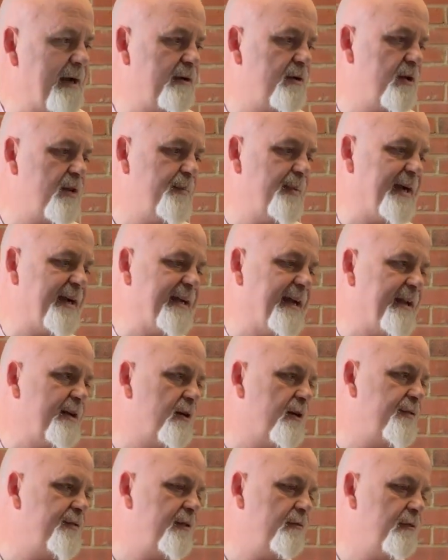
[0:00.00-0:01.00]
I've got the back end
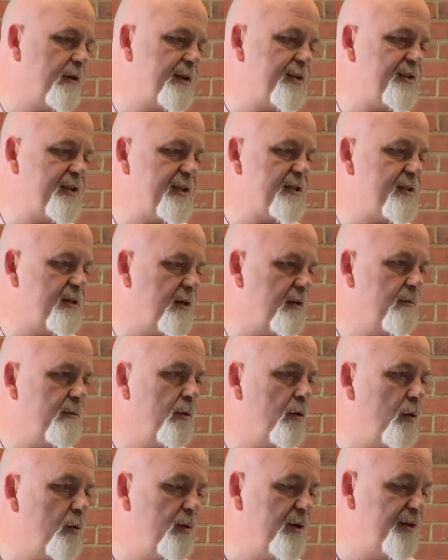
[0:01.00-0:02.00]
off. The rust is no
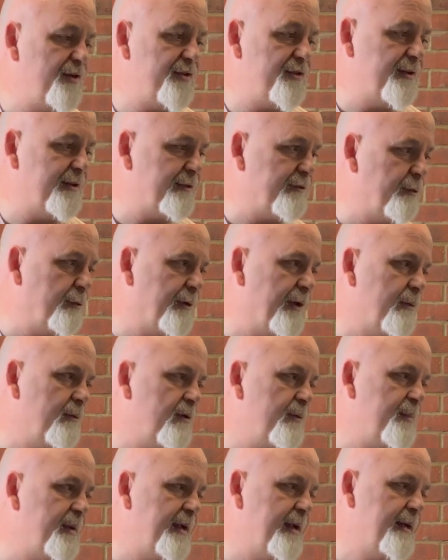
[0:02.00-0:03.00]
more worse than I thought it would
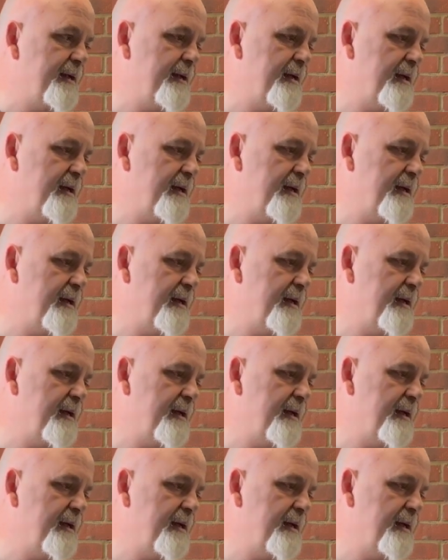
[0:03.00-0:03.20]
be.